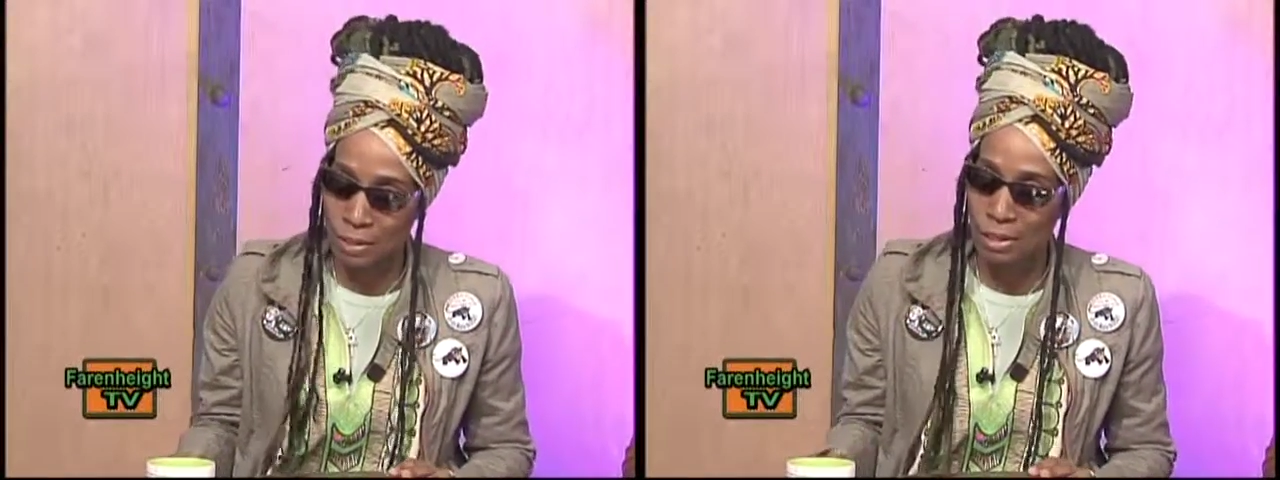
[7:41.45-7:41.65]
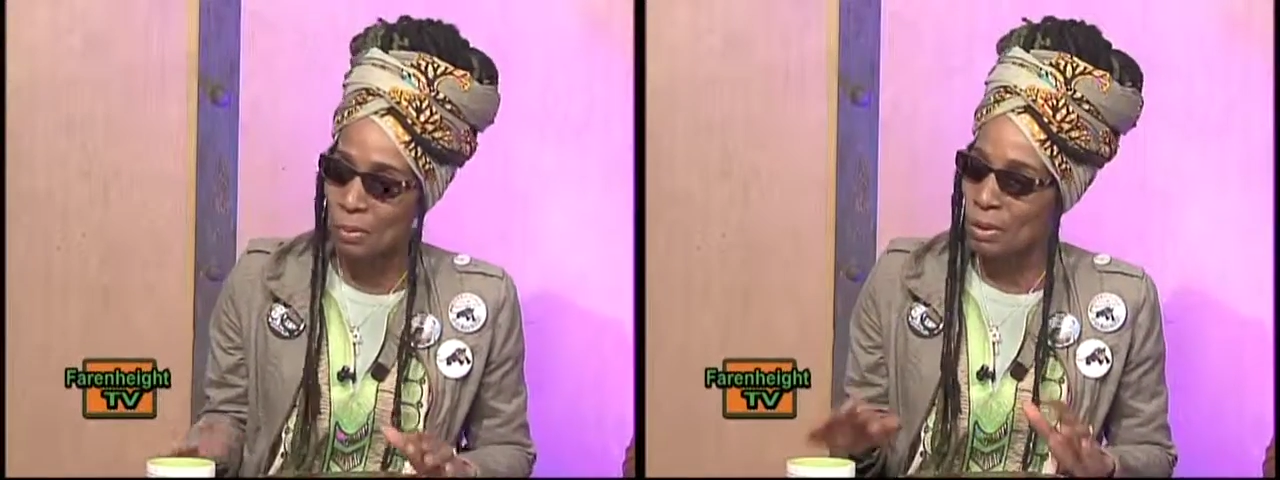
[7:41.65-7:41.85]

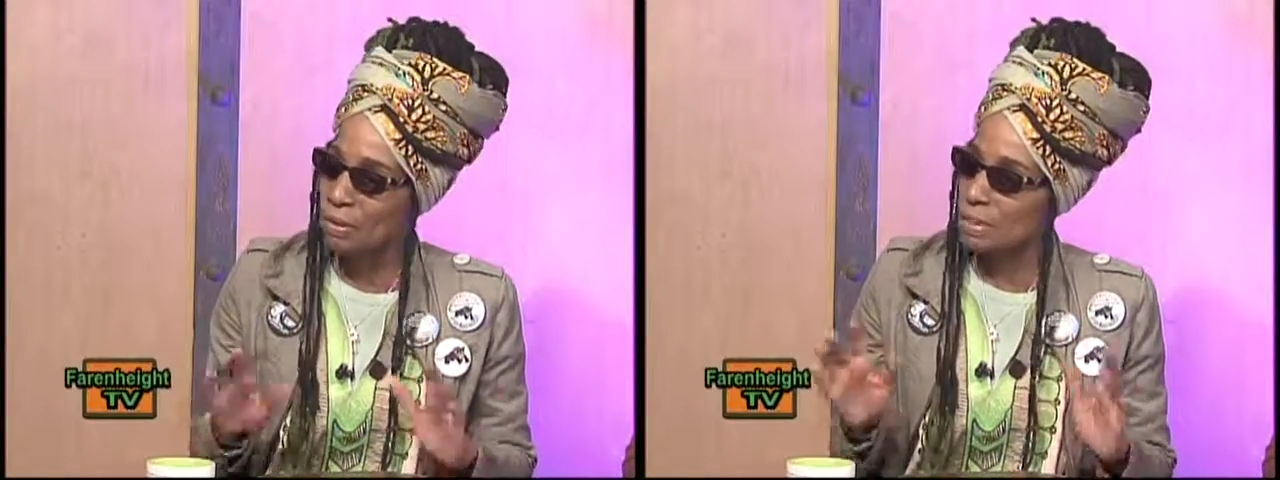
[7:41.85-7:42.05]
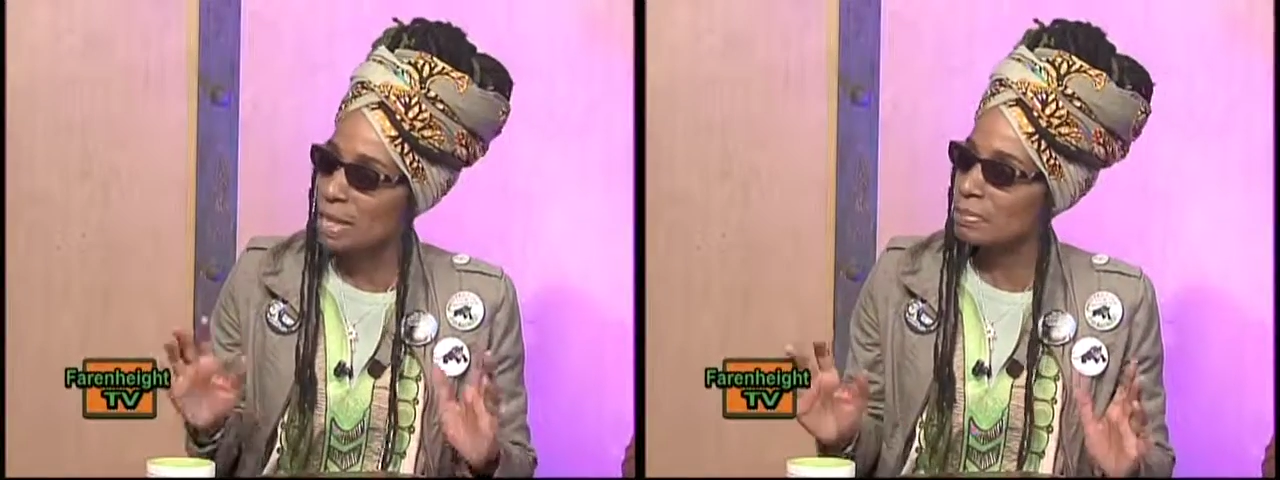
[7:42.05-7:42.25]
They're one
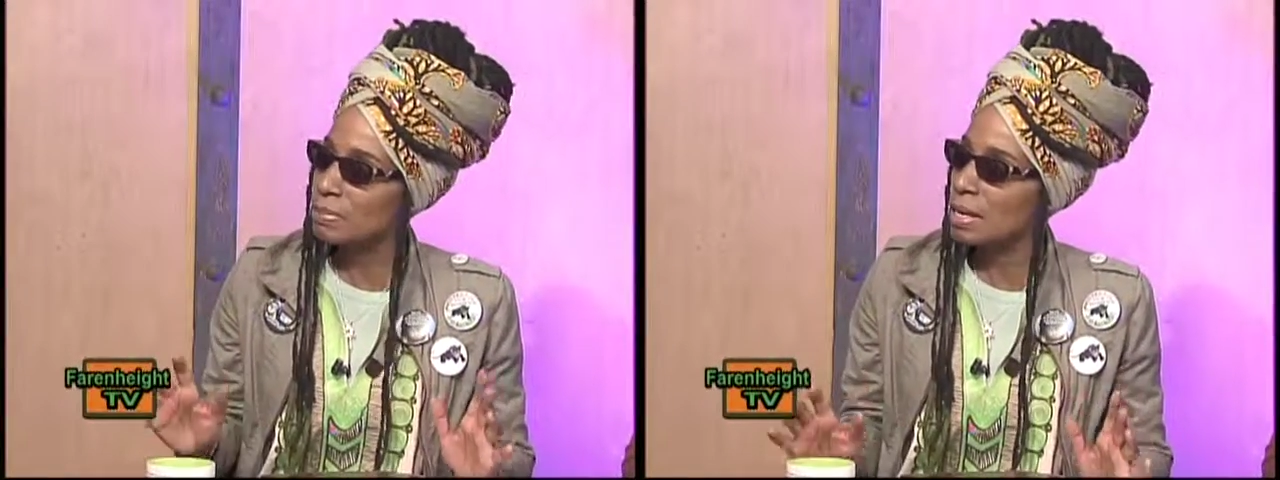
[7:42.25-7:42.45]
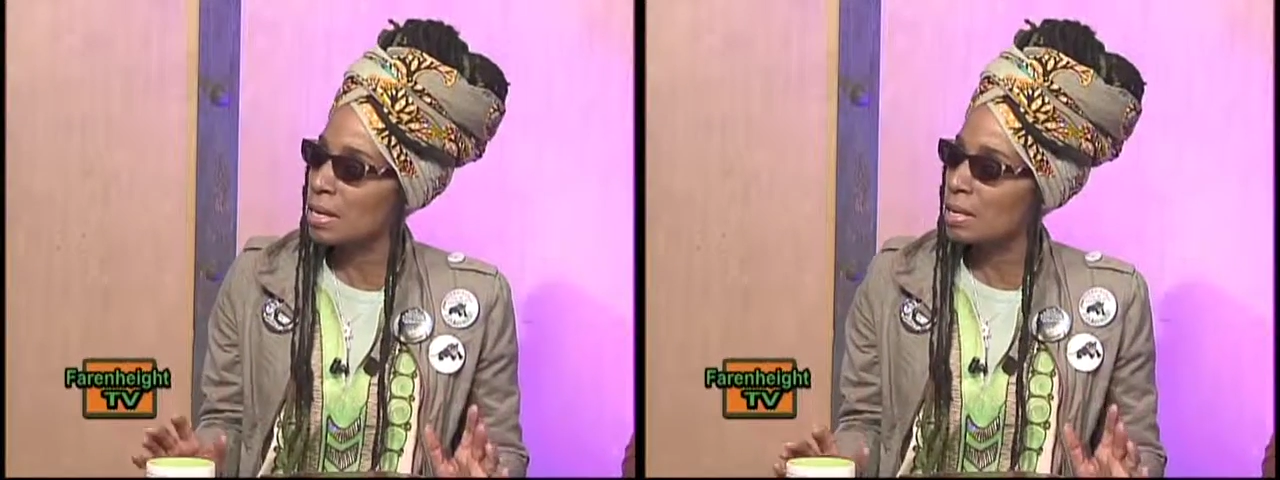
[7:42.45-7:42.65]
of the
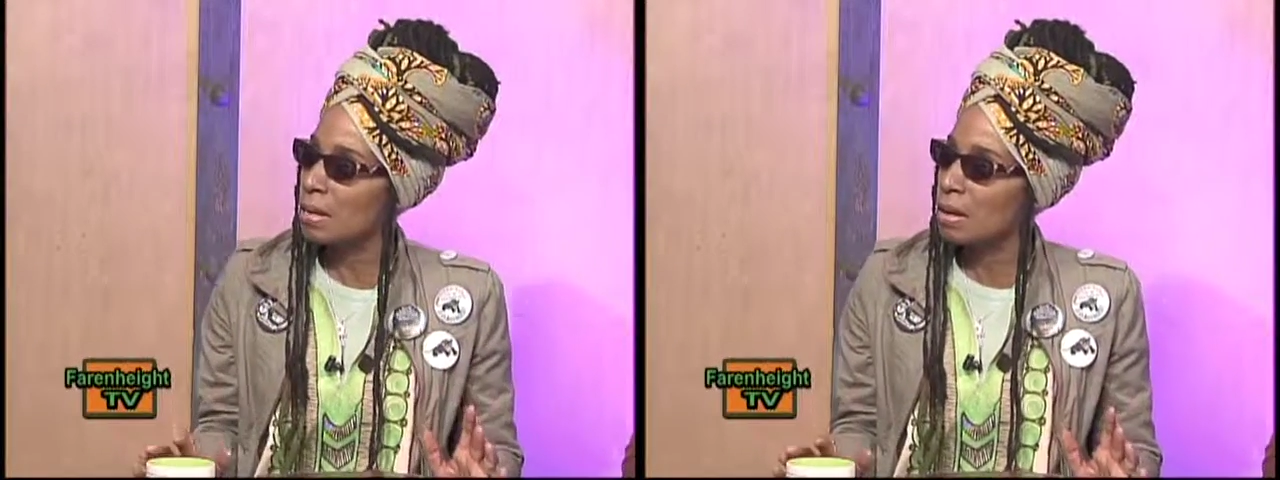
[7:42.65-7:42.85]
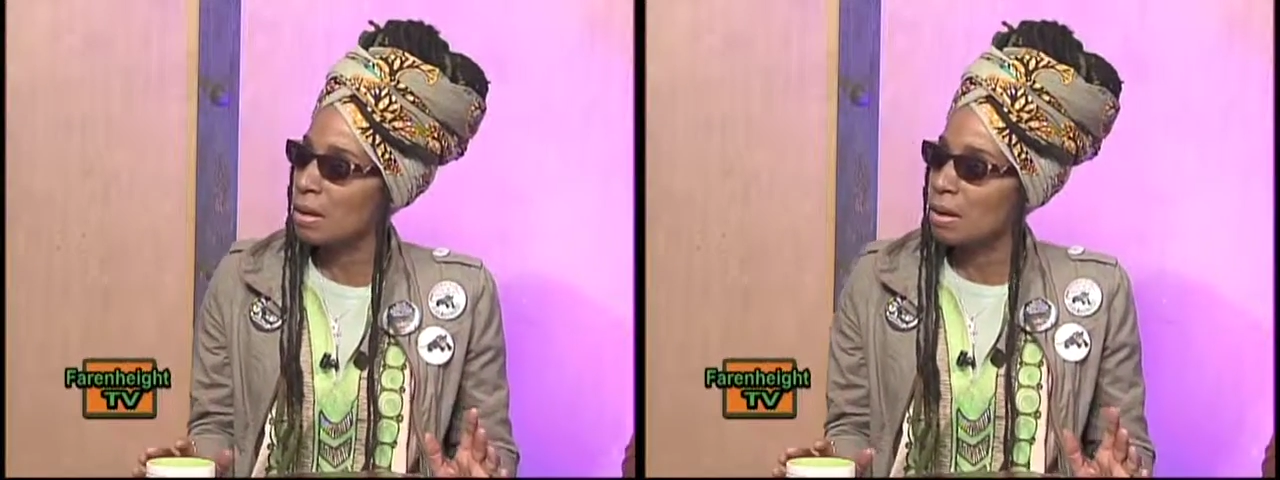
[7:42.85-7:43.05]
top 10
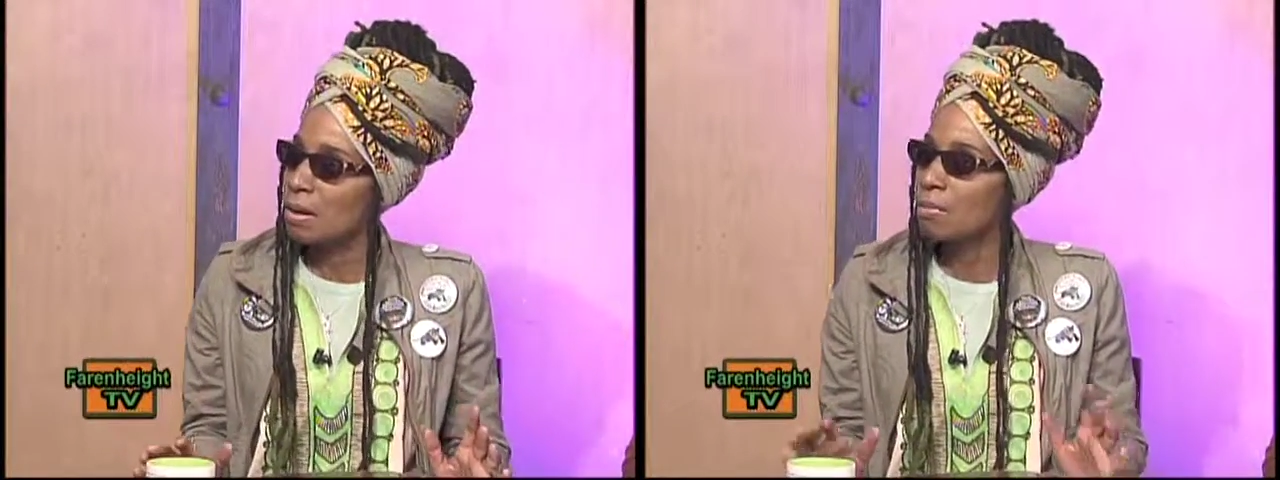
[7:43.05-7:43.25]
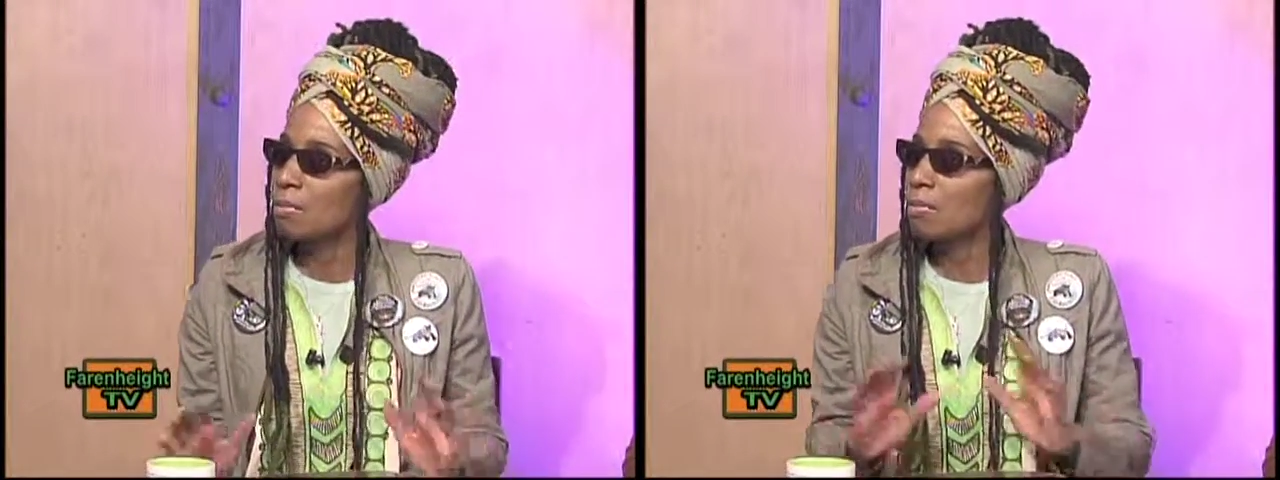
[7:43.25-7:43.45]

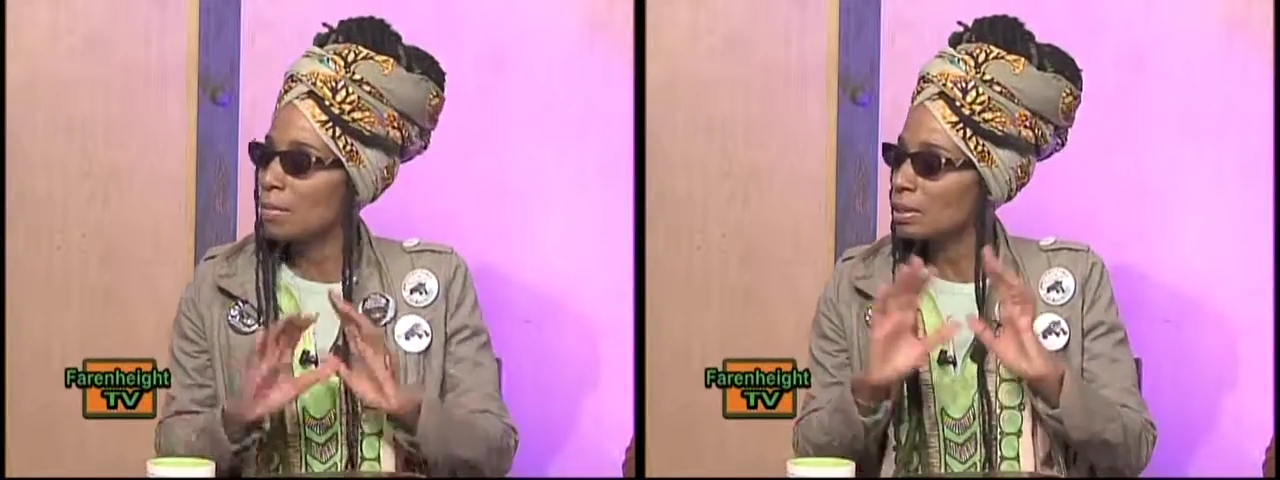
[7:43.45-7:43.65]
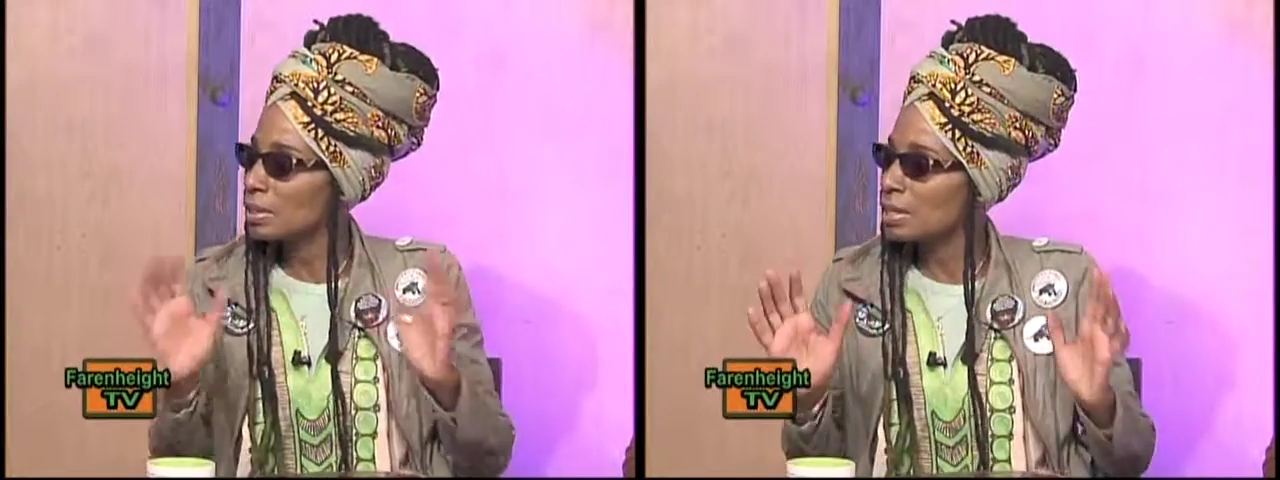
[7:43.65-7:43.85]
multinational